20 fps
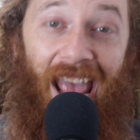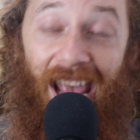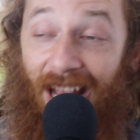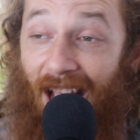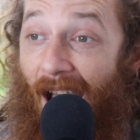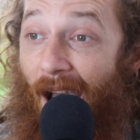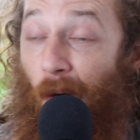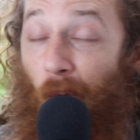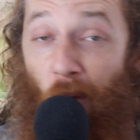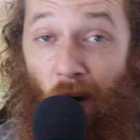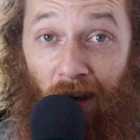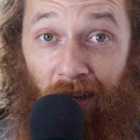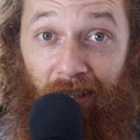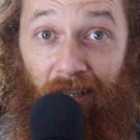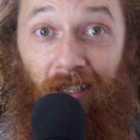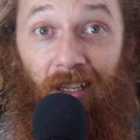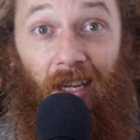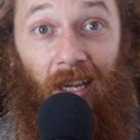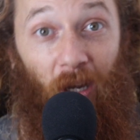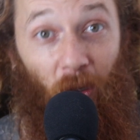and I want
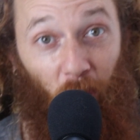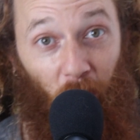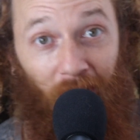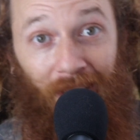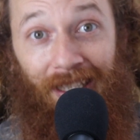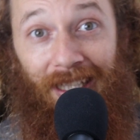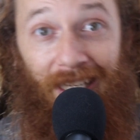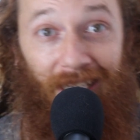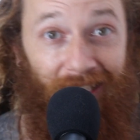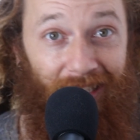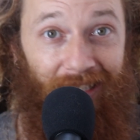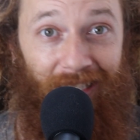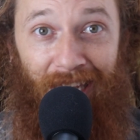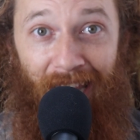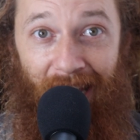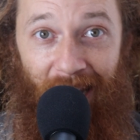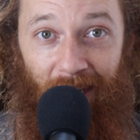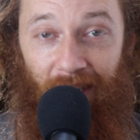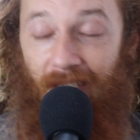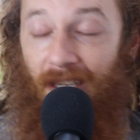to really
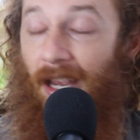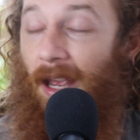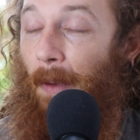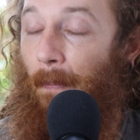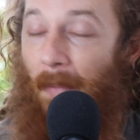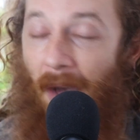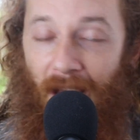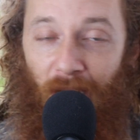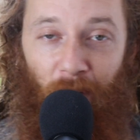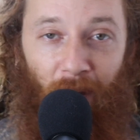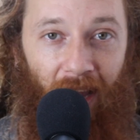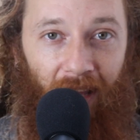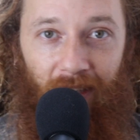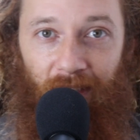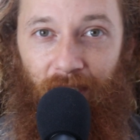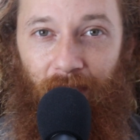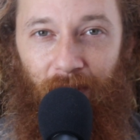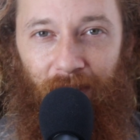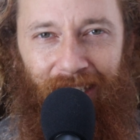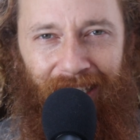extend my
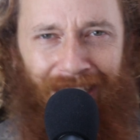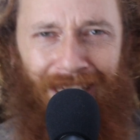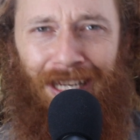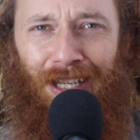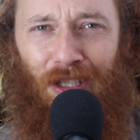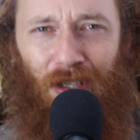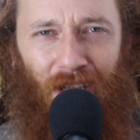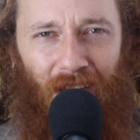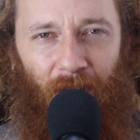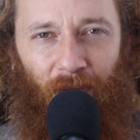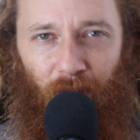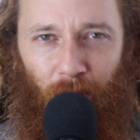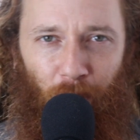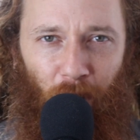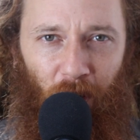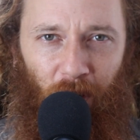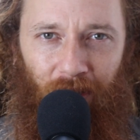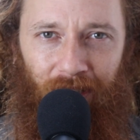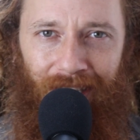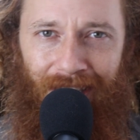gratitude to each and every
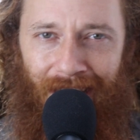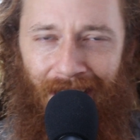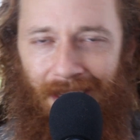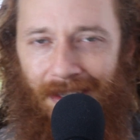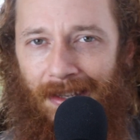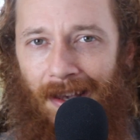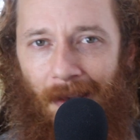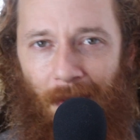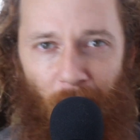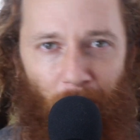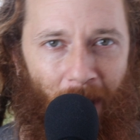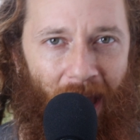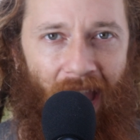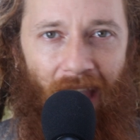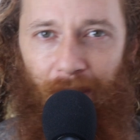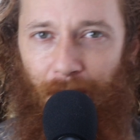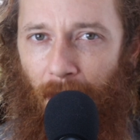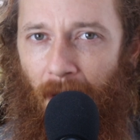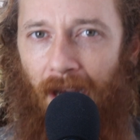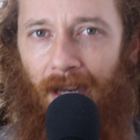person that is on the
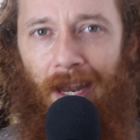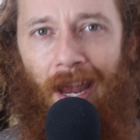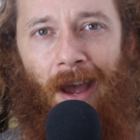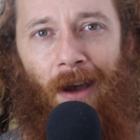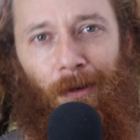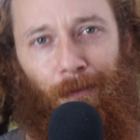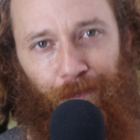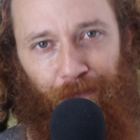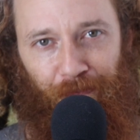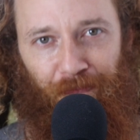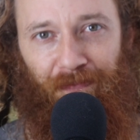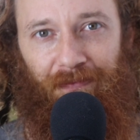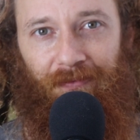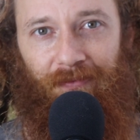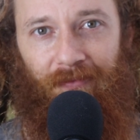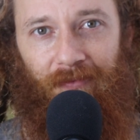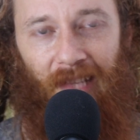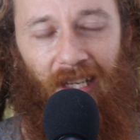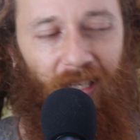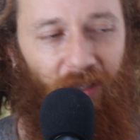path right now,
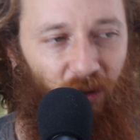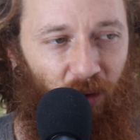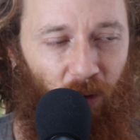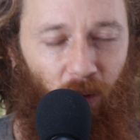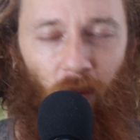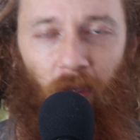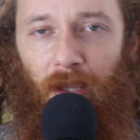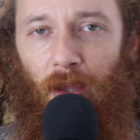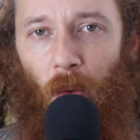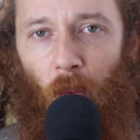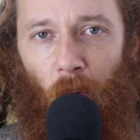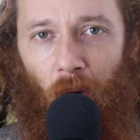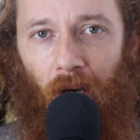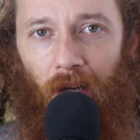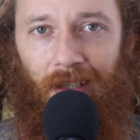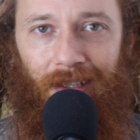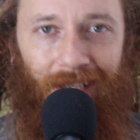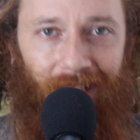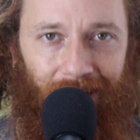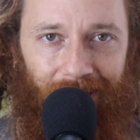that is doing the
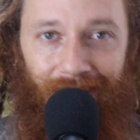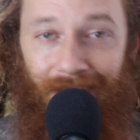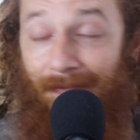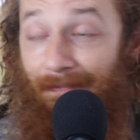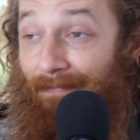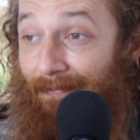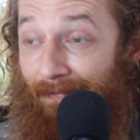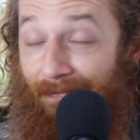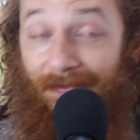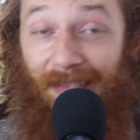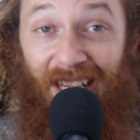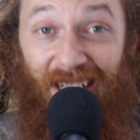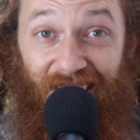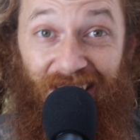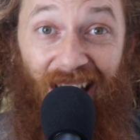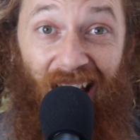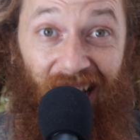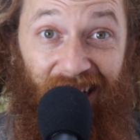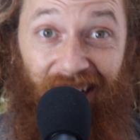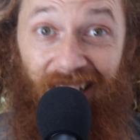work, because
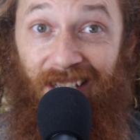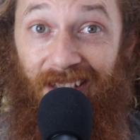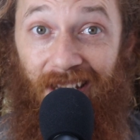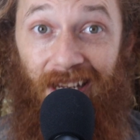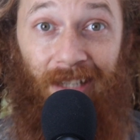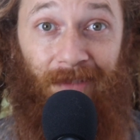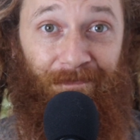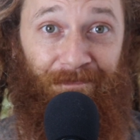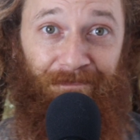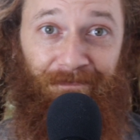it's not easy.